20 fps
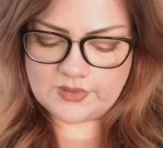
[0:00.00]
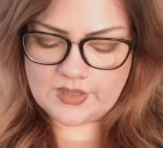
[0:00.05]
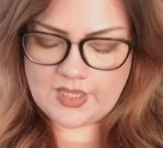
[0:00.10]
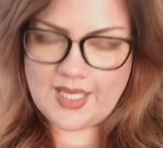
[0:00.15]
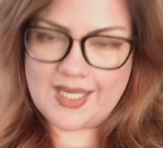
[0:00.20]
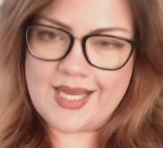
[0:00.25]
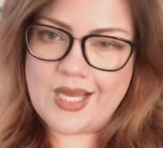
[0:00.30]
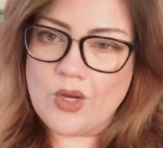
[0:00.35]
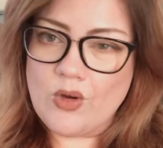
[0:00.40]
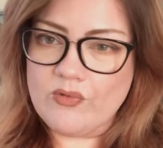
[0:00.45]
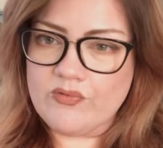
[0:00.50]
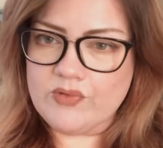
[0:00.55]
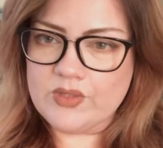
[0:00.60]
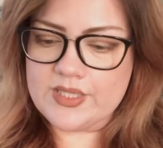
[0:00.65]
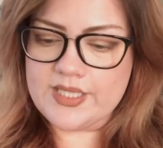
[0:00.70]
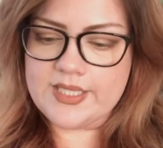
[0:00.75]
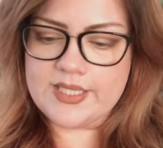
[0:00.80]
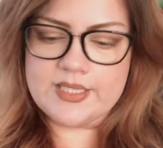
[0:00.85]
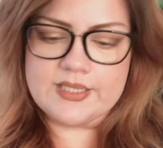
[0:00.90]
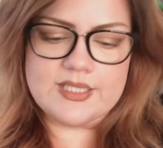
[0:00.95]

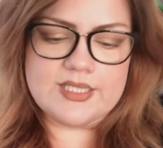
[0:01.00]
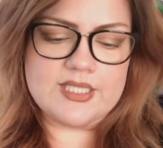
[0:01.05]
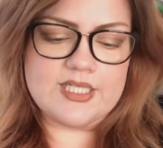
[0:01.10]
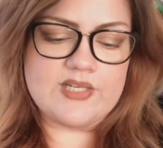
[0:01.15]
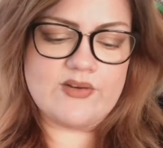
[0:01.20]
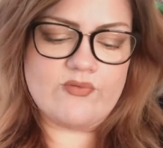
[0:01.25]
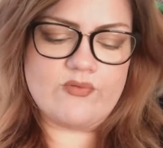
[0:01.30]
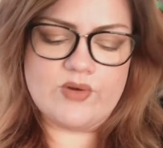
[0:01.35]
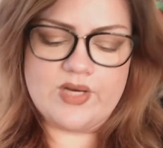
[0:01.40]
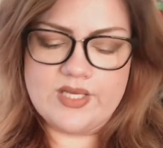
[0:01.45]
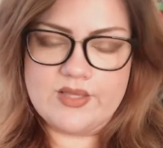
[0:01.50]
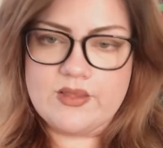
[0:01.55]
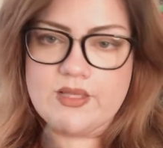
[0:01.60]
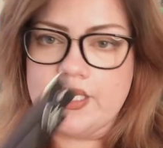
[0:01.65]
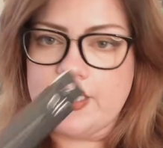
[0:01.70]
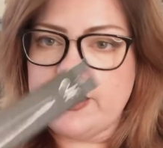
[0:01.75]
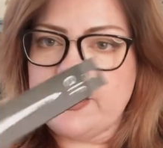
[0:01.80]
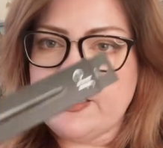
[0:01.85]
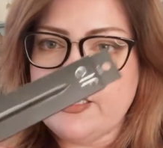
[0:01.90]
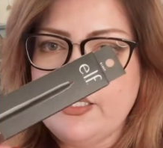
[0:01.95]
Hopefully it's different
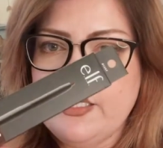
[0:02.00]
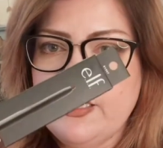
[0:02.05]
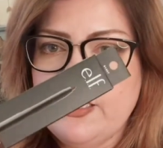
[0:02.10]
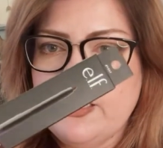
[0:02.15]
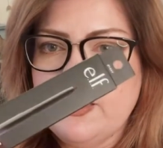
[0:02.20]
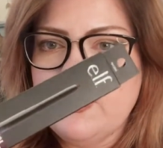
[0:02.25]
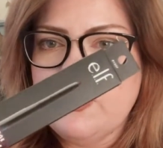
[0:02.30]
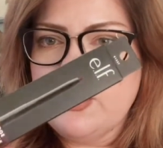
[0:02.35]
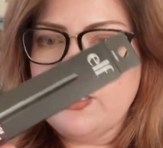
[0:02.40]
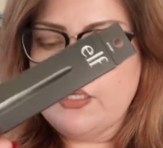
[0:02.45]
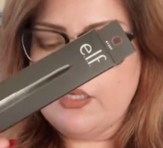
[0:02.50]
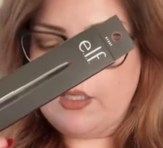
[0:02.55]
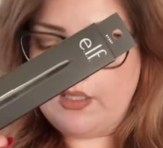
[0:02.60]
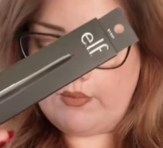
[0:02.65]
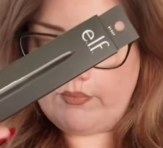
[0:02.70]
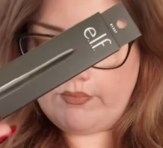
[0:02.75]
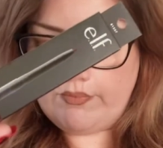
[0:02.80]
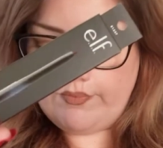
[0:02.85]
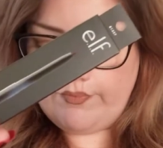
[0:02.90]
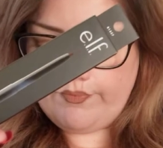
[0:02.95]
than
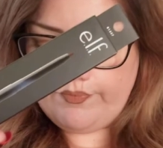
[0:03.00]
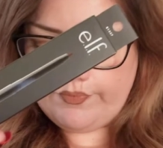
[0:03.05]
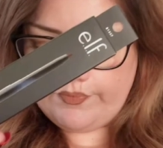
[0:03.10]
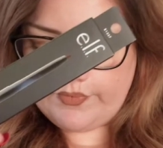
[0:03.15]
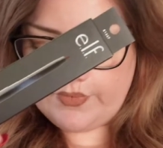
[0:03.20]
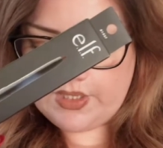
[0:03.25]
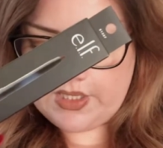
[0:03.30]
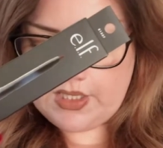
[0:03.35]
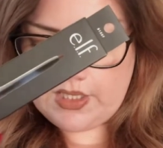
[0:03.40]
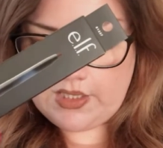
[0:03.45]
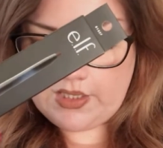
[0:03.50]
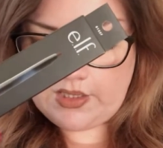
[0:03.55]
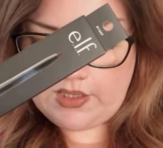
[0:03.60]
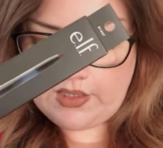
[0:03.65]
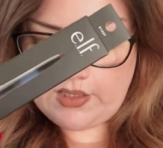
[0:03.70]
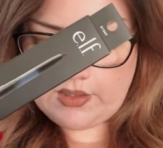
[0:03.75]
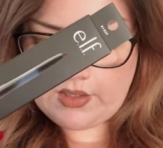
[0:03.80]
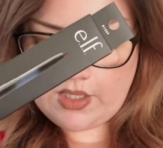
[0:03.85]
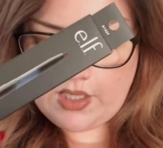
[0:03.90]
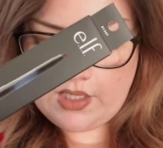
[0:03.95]

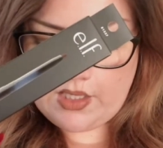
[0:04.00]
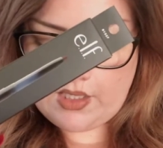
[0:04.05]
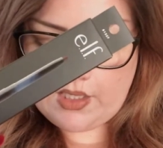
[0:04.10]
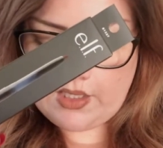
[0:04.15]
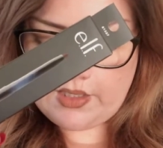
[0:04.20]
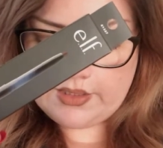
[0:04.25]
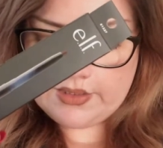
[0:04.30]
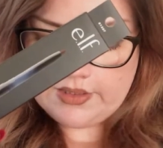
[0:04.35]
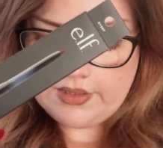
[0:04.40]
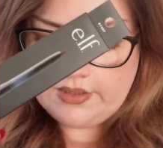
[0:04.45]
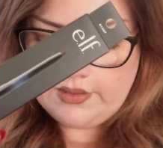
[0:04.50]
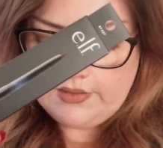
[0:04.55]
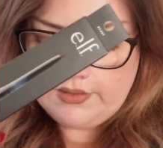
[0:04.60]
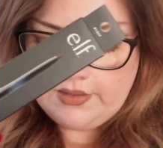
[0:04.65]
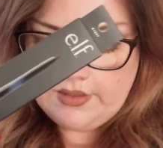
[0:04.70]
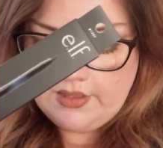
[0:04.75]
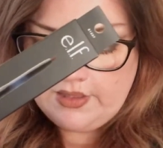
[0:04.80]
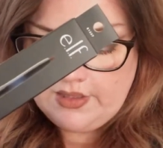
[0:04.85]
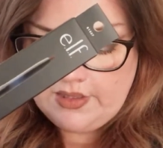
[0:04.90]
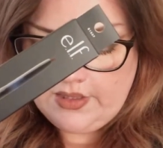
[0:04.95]
the
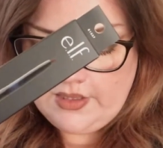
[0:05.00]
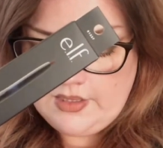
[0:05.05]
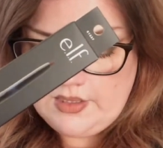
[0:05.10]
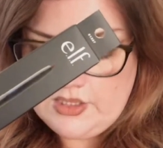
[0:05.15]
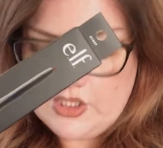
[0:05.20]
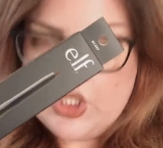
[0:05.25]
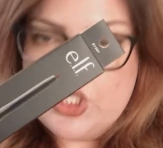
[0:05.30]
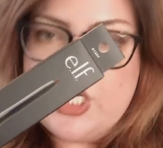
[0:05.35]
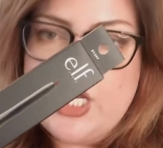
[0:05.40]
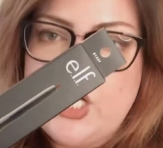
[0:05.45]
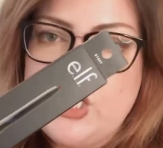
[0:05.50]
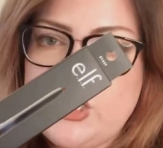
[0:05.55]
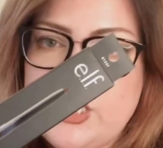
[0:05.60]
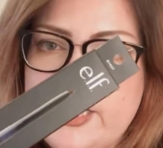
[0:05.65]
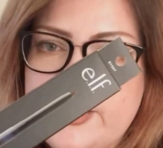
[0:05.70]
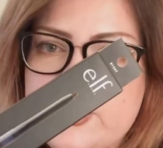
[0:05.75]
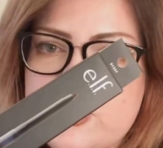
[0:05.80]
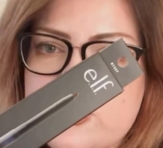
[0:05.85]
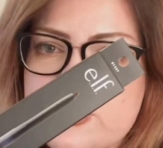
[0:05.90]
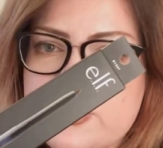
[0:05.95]
gel
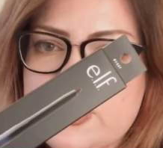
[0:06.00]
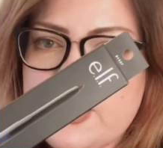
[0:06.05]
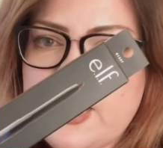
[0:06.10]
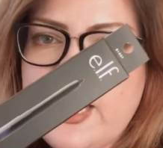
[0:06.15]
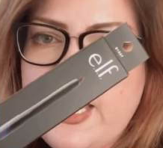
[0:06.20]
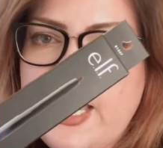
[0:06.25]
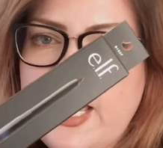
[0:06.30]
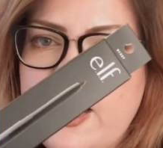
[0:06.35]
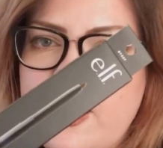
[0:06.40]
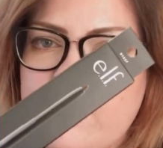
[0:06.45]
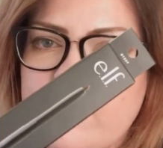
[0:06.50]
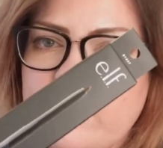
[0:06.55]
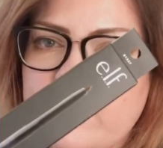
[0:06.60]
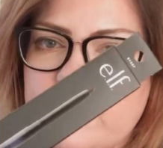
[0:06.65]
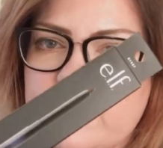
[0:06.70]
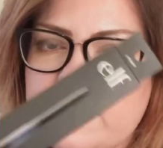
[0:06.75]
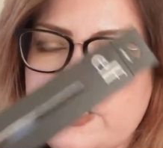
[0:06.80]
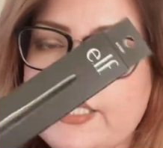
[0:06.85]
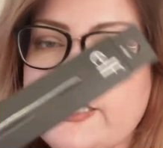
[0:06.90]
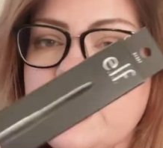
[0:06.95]
liners that I have,
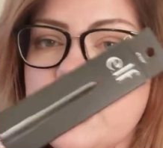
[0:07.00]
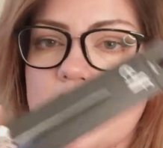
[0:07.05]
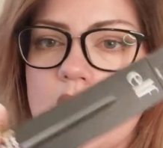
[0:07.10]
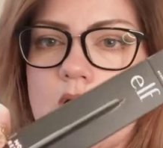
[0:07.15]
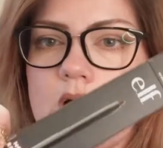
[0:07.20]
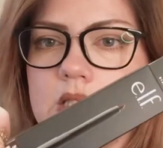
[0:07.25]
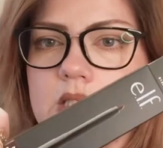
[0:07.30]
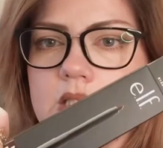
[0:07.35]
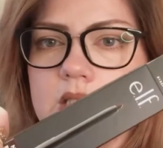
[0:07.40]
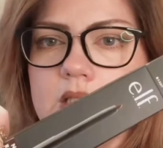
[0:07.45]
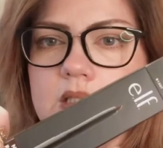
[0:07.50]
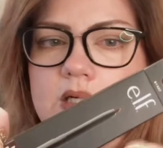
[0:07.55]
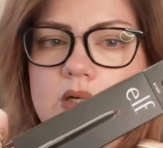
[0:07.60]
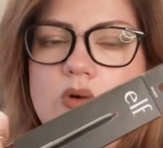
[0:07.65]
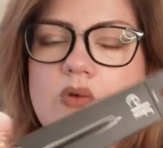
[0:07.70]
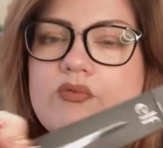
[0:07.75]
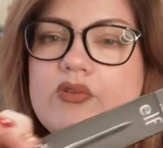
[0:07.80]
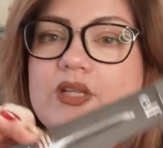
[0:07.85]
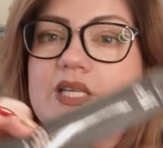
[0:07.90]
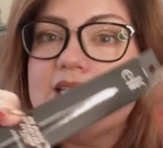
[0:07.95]
like the color.
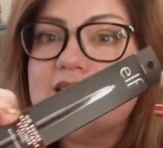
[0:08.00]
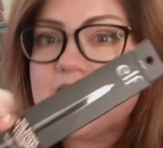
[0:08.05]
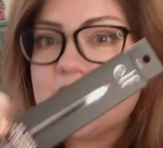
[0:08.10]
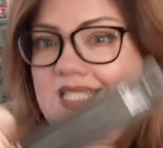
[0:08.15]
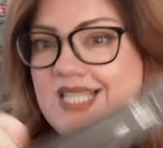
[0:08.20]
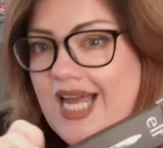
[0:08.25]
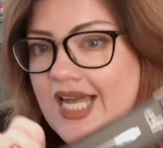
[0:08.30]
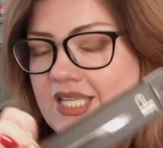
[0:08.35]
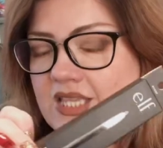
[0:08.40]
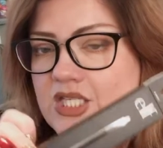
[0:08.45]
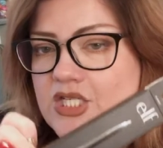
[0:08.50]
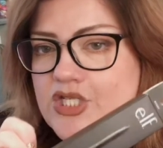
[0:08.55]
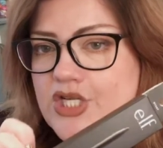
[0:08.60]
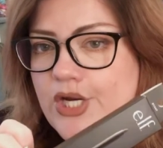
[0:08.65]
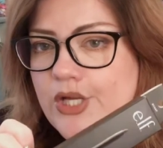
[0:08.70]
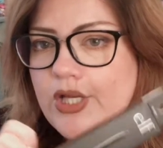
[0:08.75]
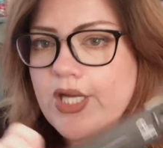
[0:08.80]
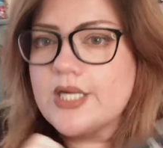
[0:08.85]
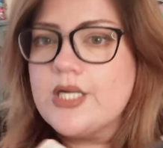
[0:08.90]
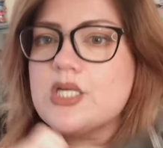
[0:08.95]
Hopefully it's like the gel
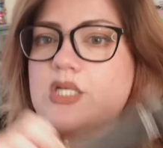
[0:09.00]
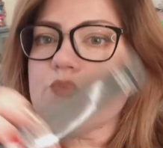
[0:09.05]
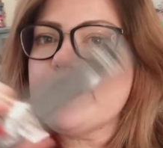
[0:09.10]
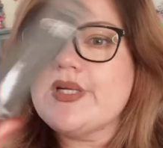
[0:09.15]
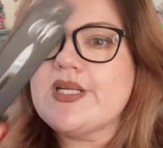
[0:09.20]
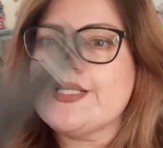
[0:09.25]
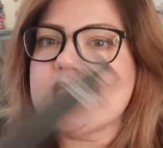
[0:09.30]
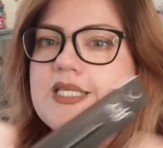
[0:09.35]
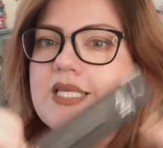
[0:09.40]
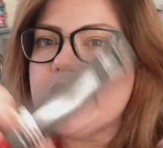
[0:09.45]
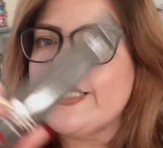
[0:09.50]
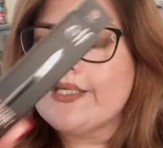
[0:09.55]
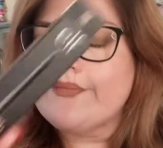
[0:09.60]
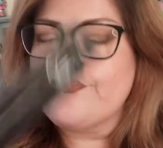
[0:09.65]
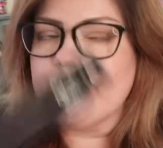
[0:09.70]
liners, but it's like